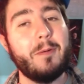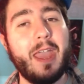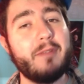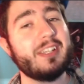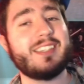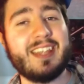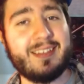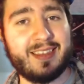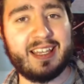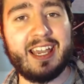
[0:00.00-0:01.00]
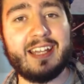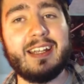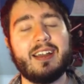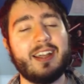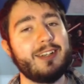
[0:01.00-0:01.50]
Having said that,
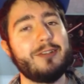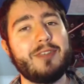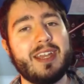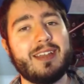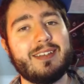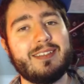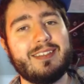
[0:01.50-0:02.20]
I know that